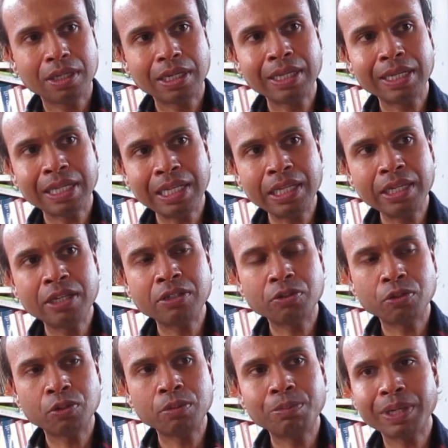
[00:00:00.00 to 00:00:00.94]
I
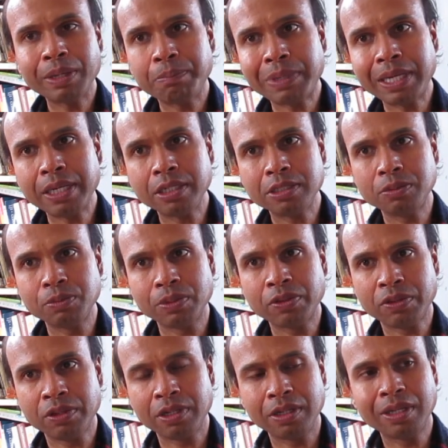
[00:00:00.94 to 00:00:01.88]
cleared all my baggage
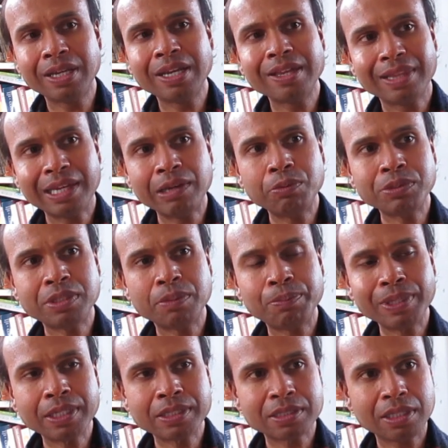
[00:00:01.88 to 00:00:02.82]
with her. That was the
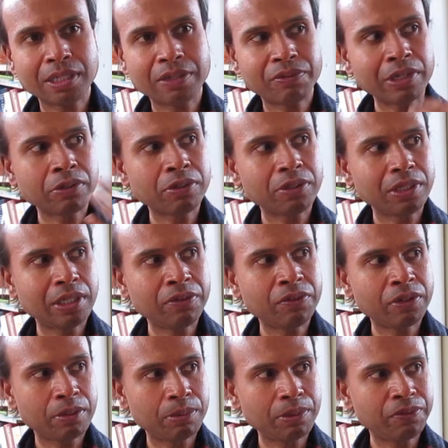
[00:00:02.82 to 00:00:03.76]
biggest love I could
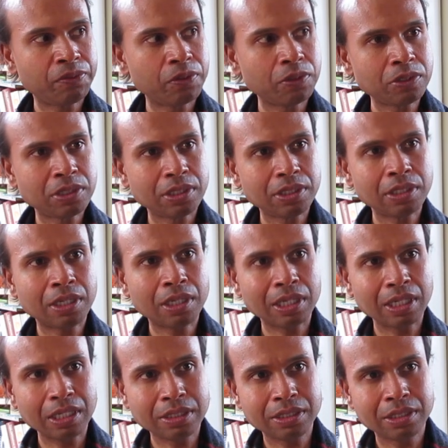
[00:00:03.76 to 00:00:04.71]
give her before she
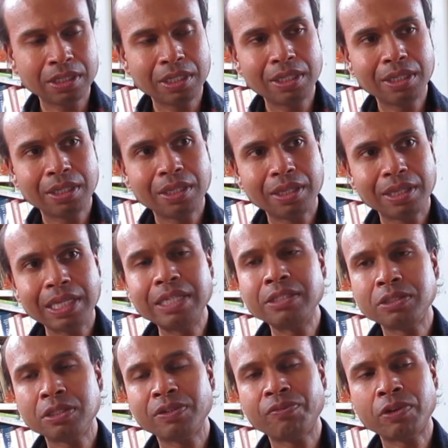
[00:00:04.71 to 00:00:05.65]
died.
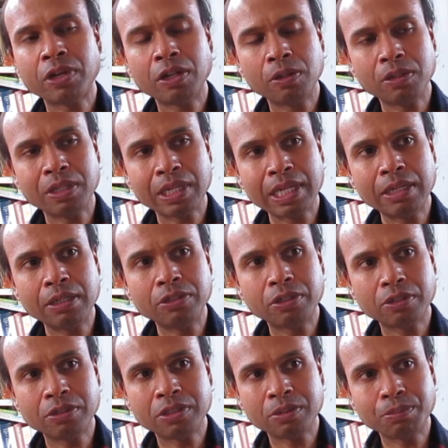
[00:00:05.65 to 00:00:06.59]
Then to have hold, held
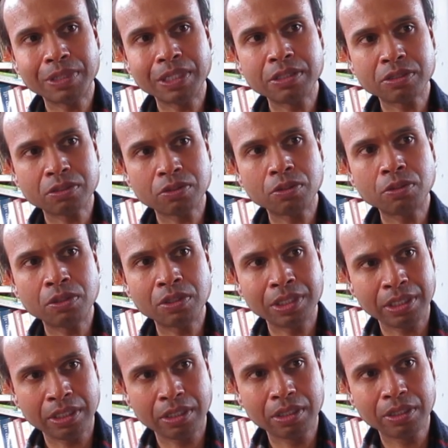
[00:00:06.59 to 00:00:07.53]
on to my
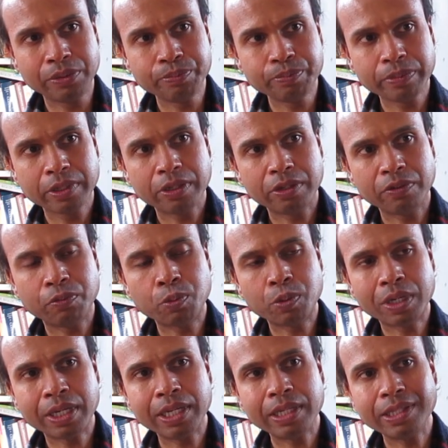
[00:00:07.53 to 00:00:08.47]
story of
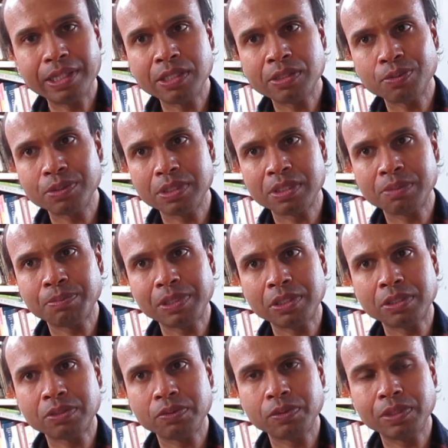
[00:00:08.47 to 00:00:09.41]
why this was a
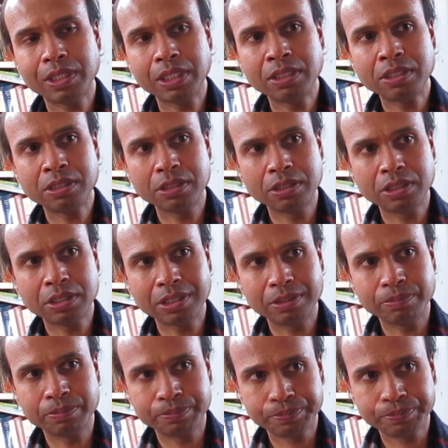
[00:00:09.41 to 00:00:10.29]
special relationship.